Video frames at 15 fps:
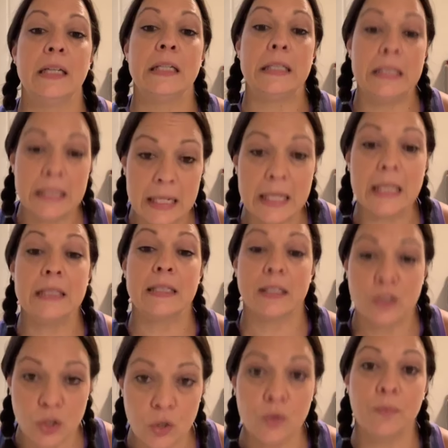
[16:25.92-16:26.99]
needs
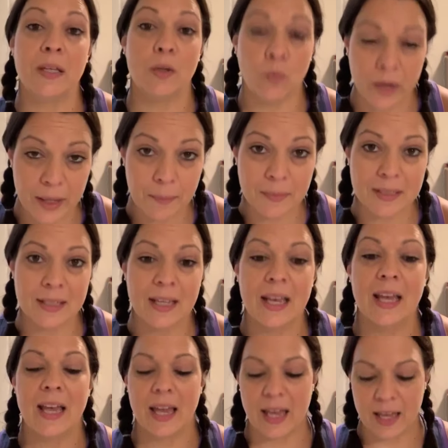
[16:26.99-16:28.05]
it to be whipped,
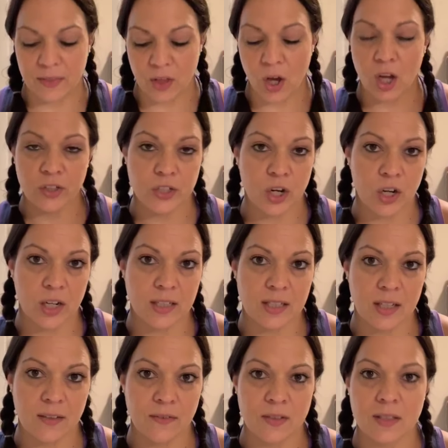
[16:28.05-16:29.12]
and the
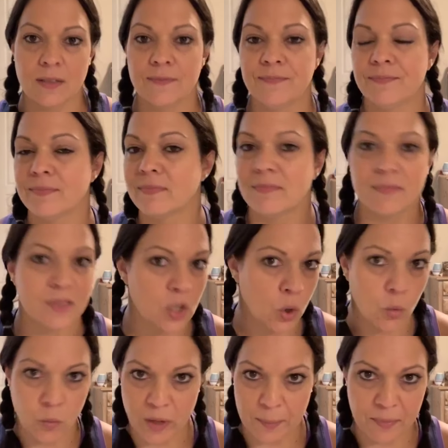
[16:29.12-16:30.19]
alternatives
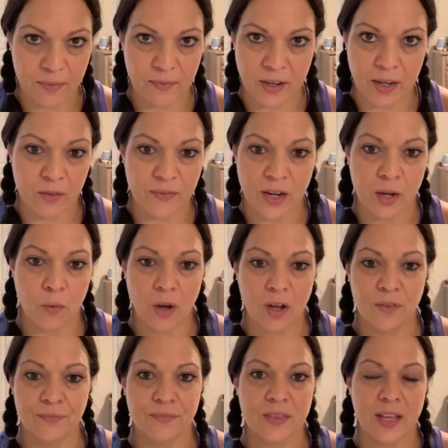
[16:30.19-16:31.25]
don't whip very, very
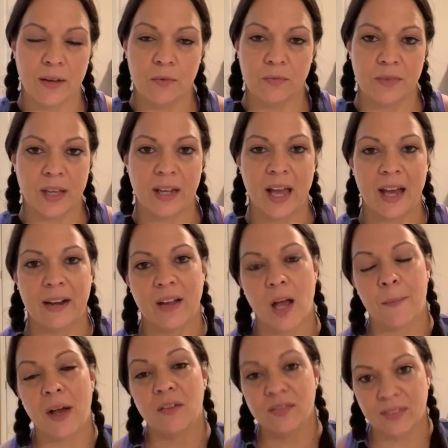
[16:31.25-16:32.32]
well. They kind of
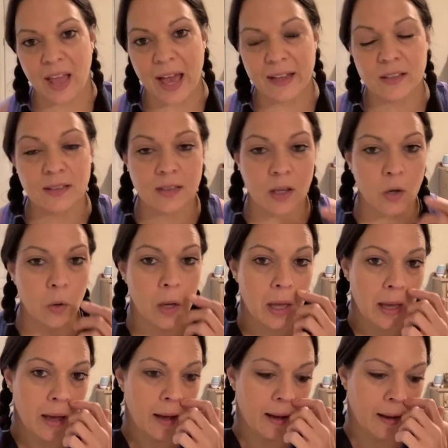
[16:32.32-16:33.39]
come out flat. So
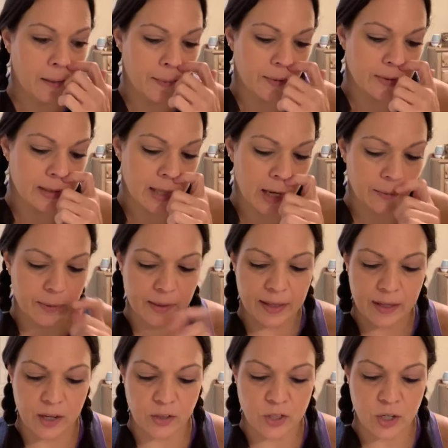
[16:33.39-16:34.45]
there's not
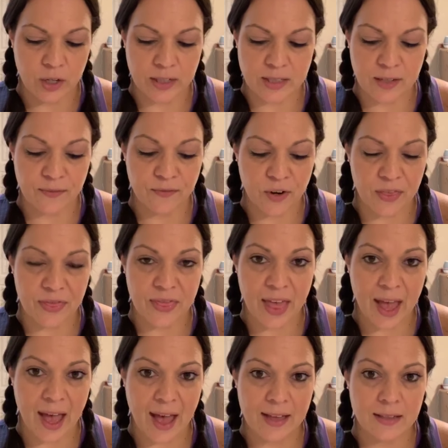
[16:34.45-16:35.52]
really an alternative for
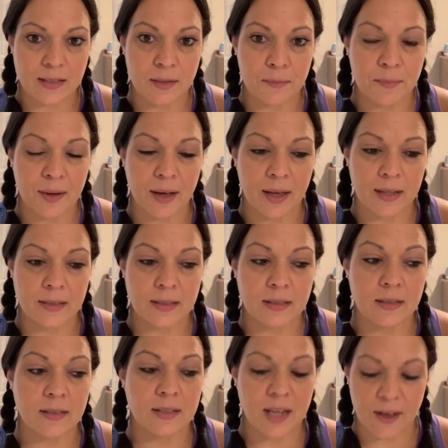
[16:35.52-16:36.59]
that,
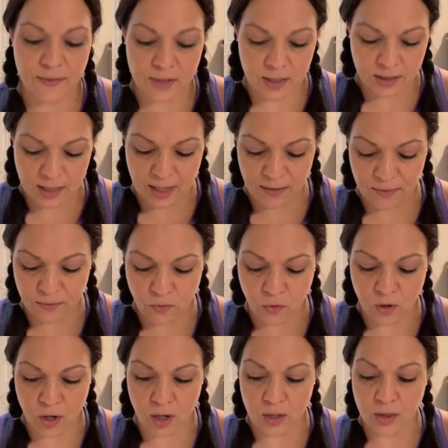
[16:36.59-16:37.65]
but definitely
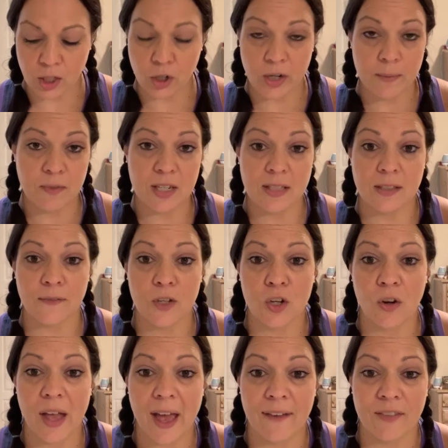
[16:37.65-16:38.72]
for the cream cheese if you
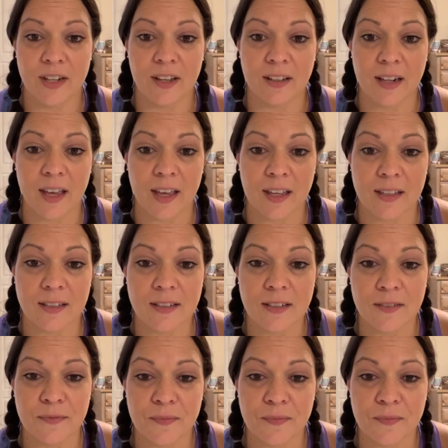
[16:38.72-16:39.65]
don't have any on hand.